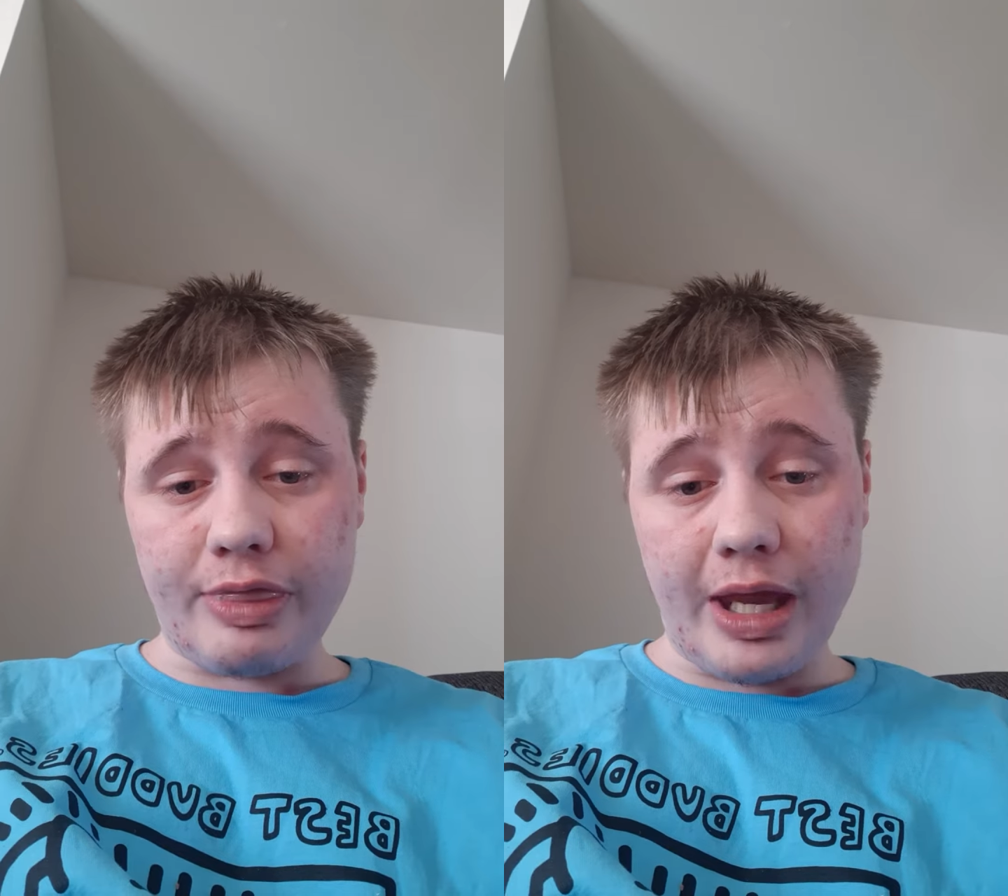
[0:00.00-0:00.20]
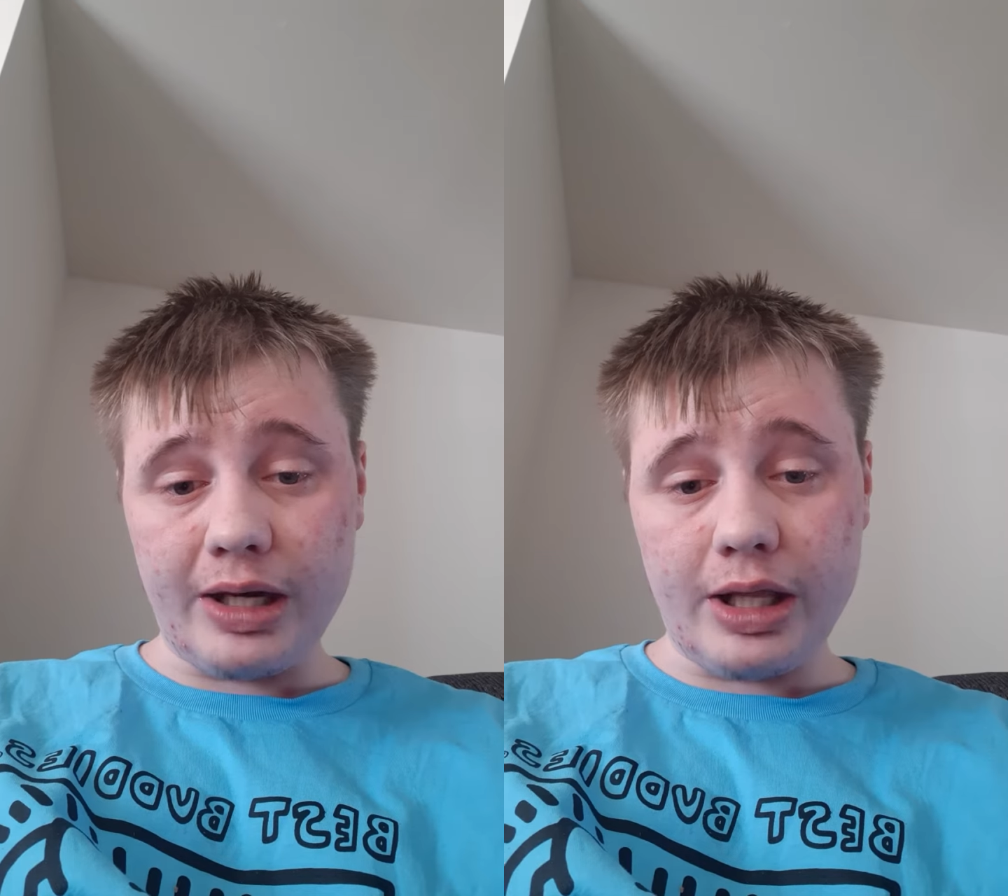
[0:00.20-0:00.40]

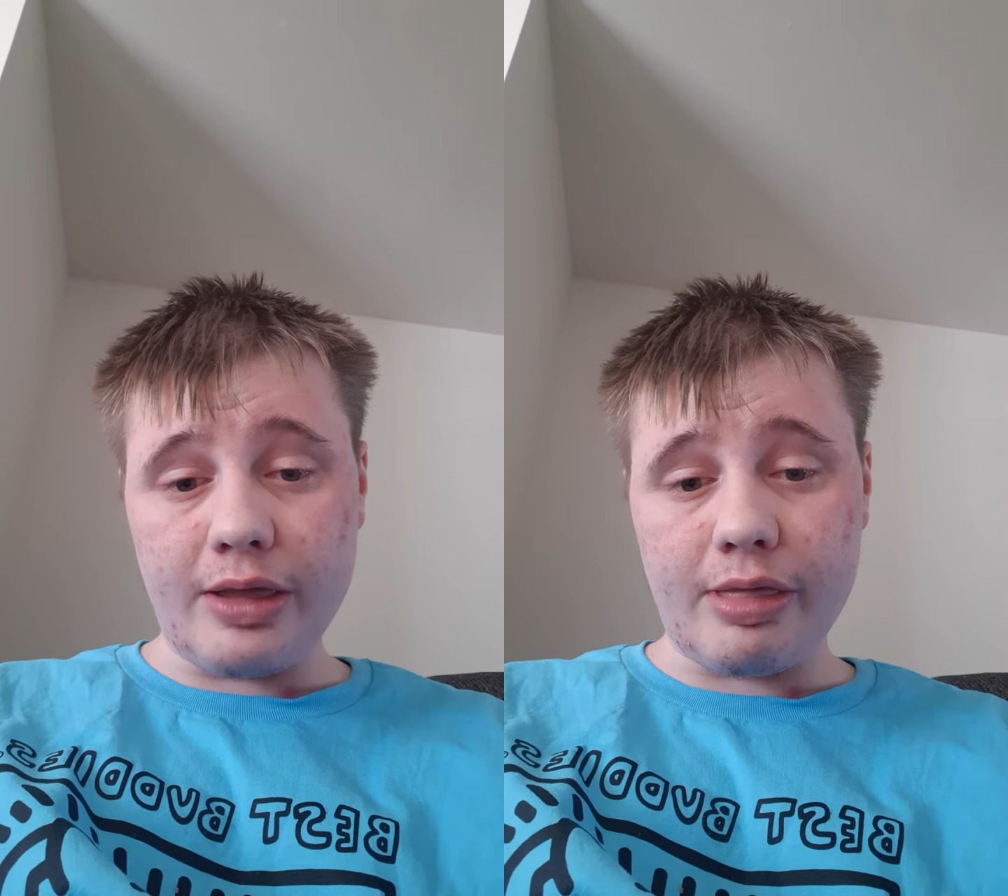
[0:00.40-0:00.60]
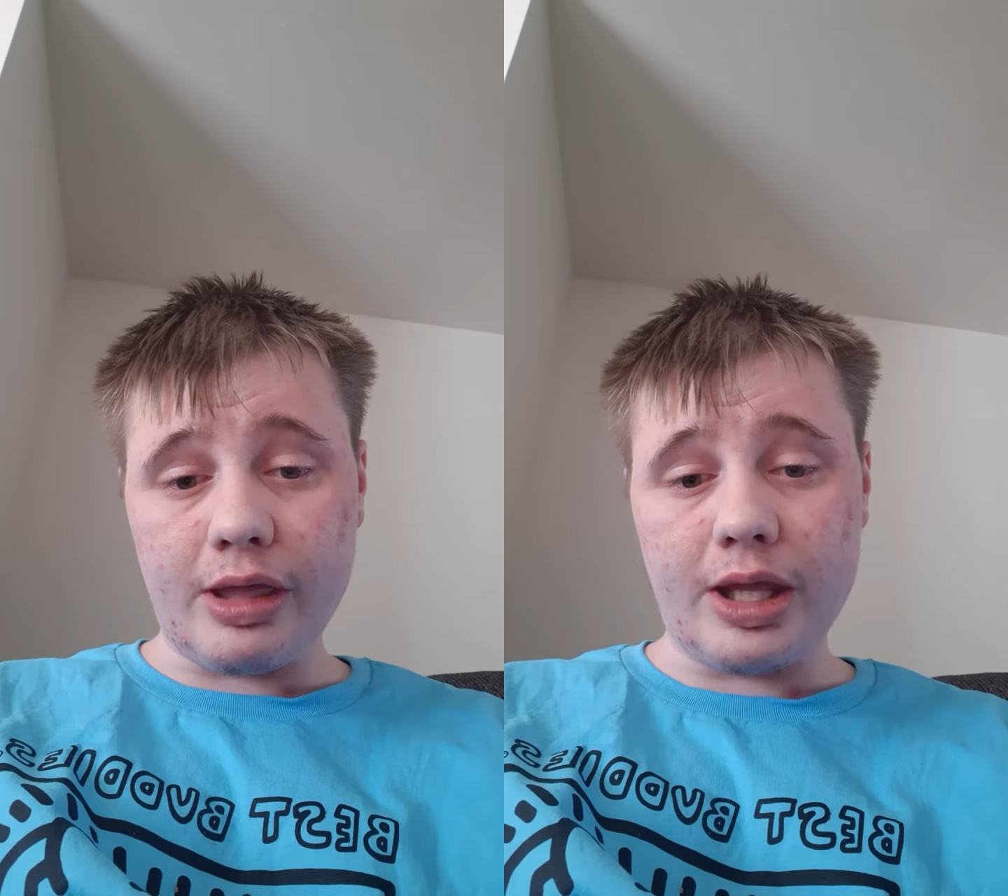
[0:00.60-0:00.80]
That
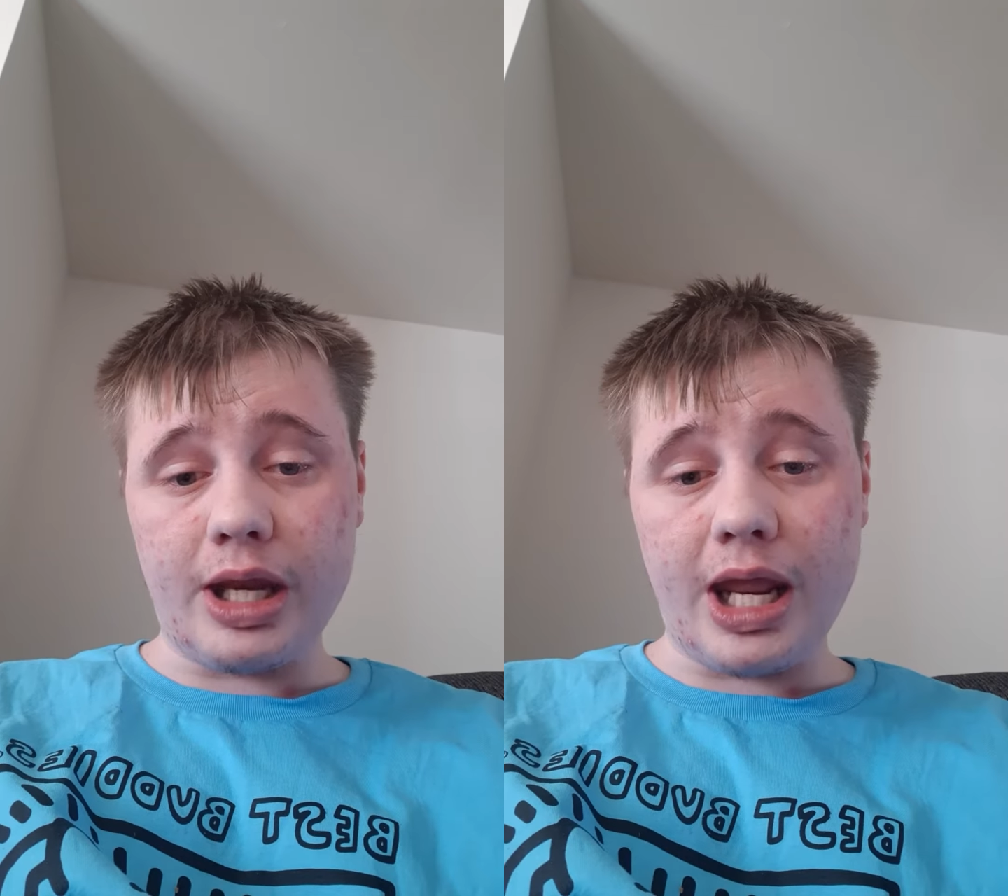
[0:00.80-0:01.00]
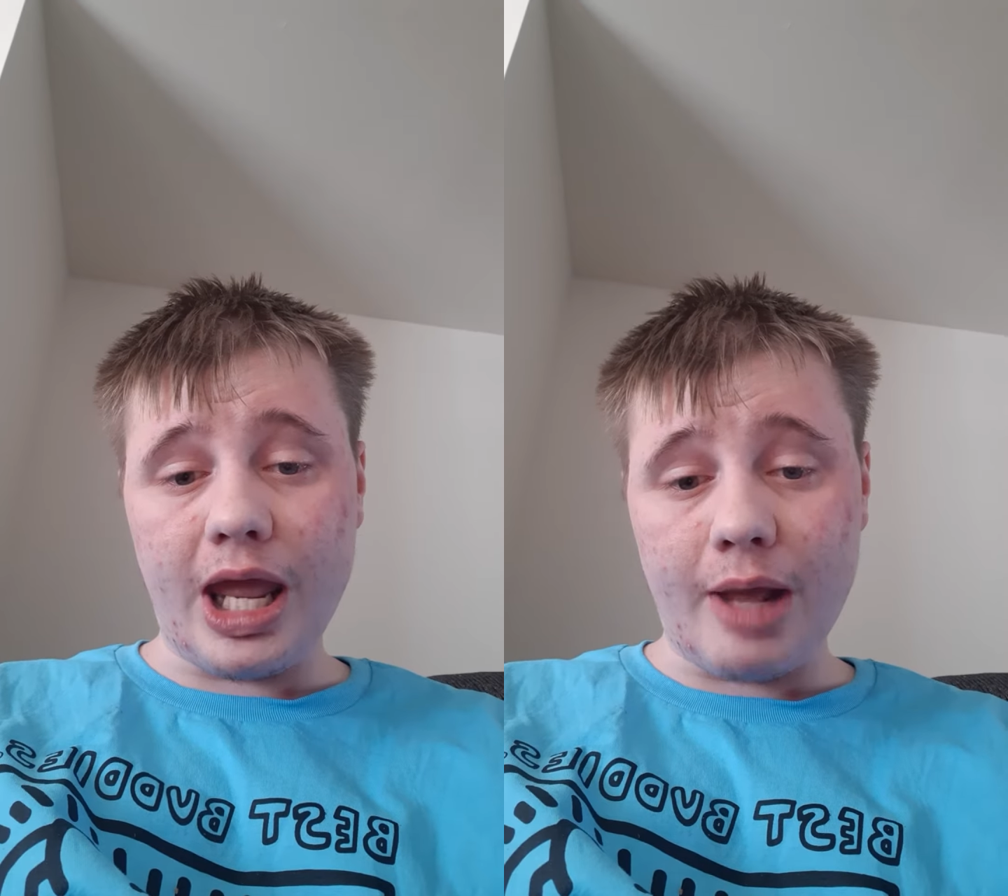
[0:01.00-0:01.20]
is an
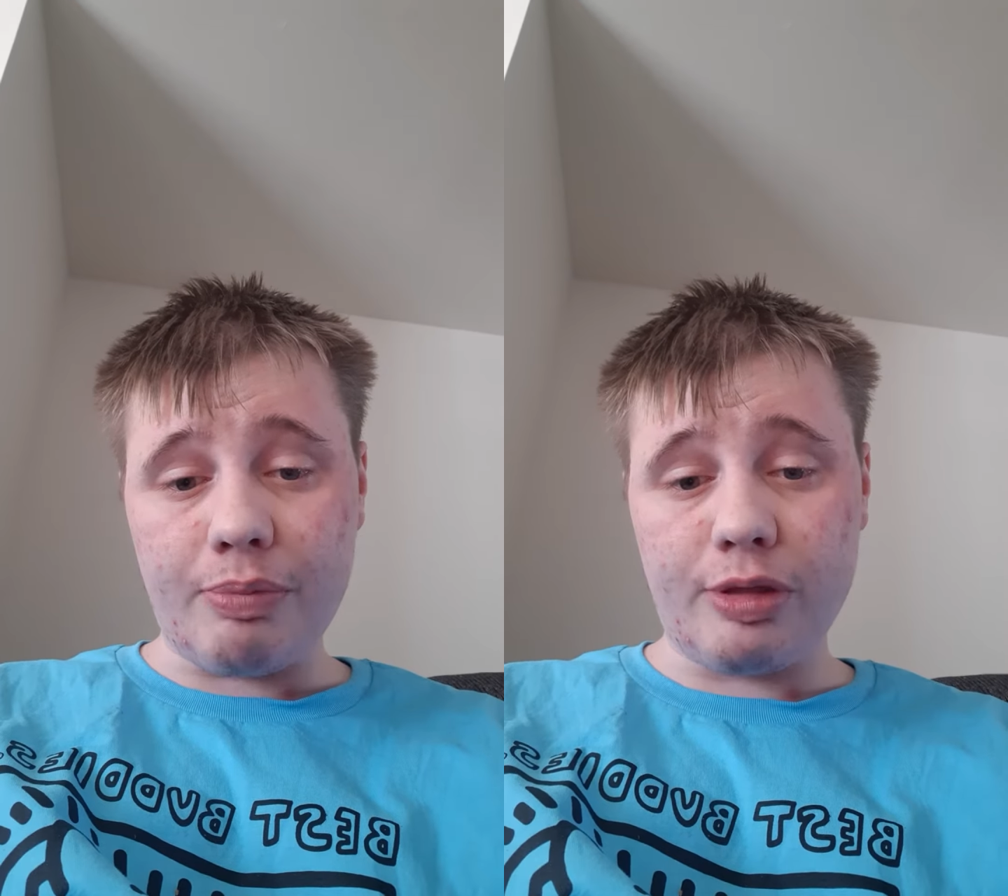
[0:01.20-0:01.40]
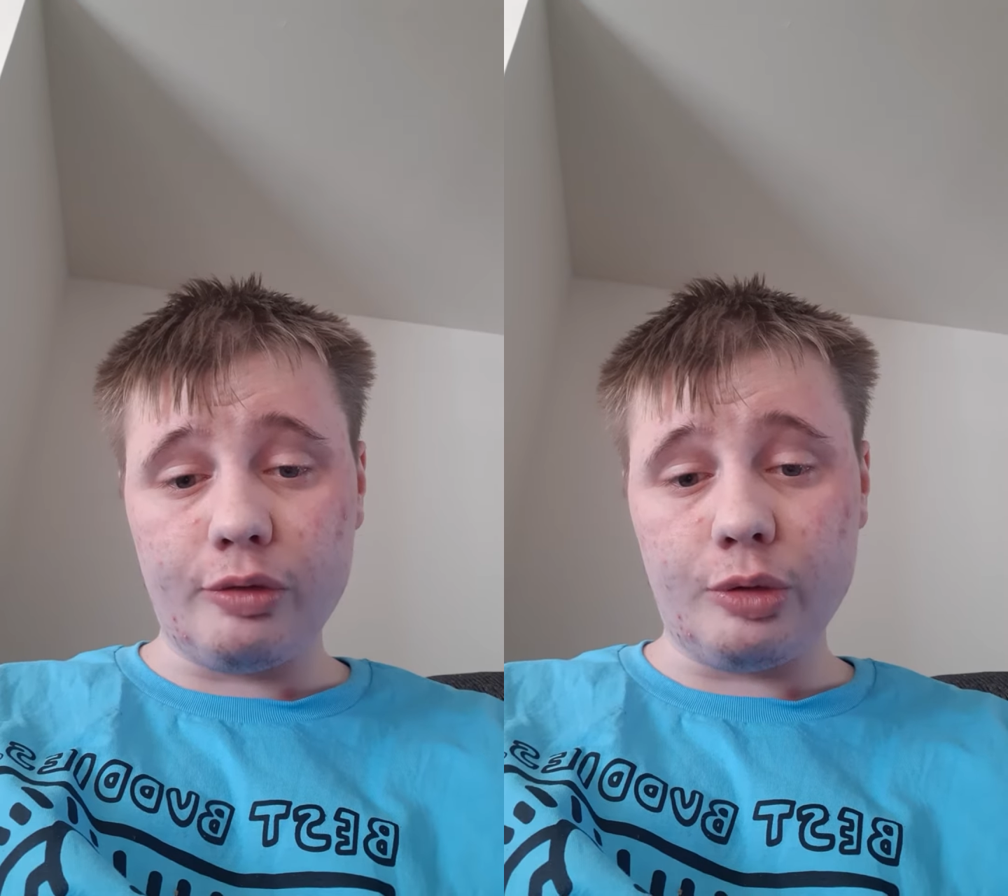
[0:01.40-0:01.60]

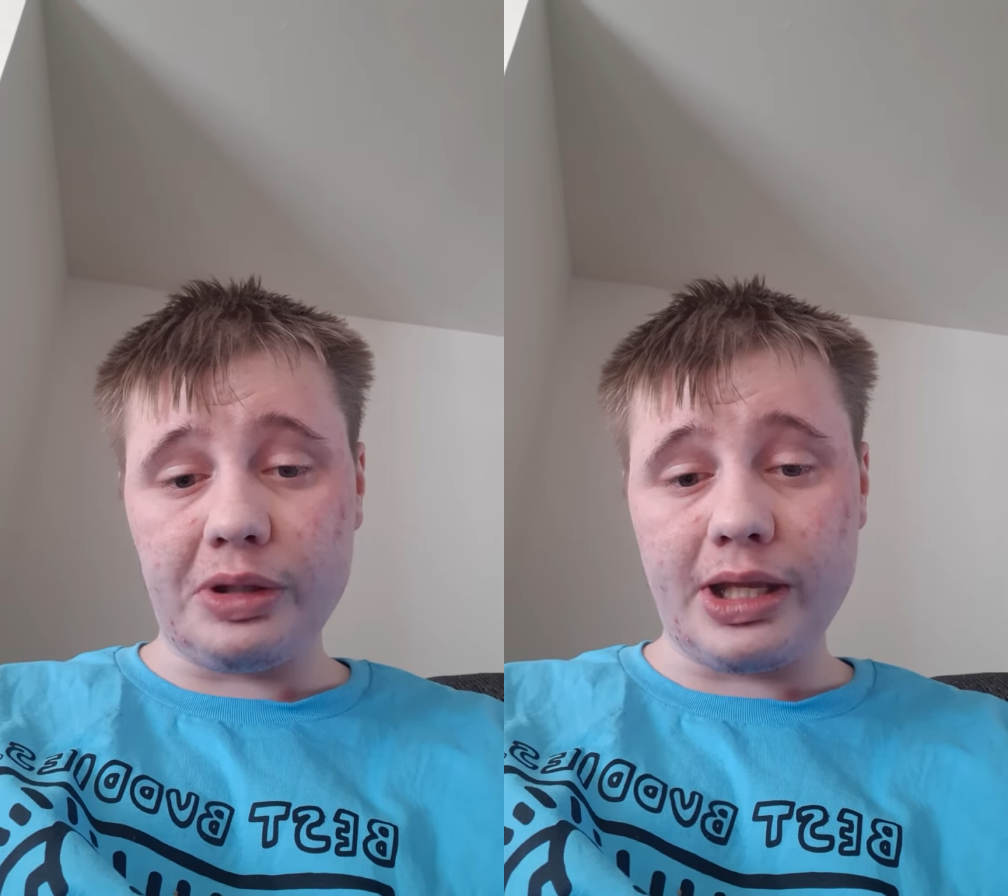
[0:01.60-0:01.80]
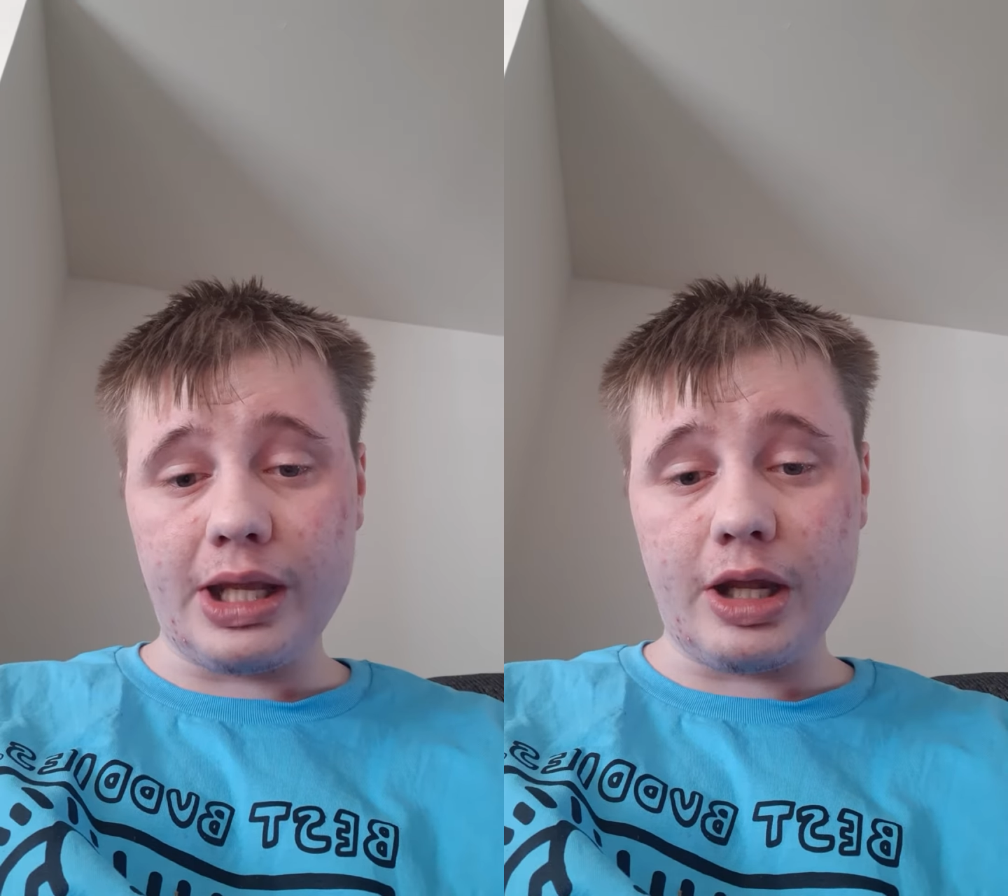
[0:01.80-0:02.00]

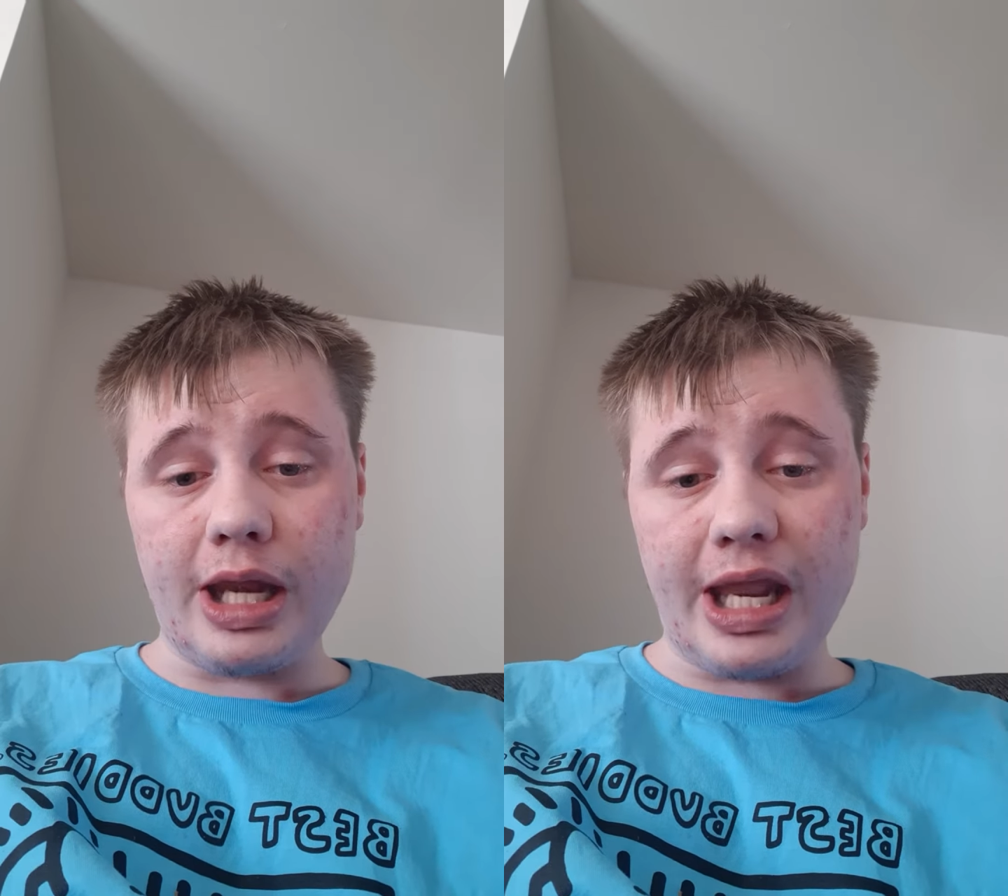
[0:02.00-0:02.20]
absolutely an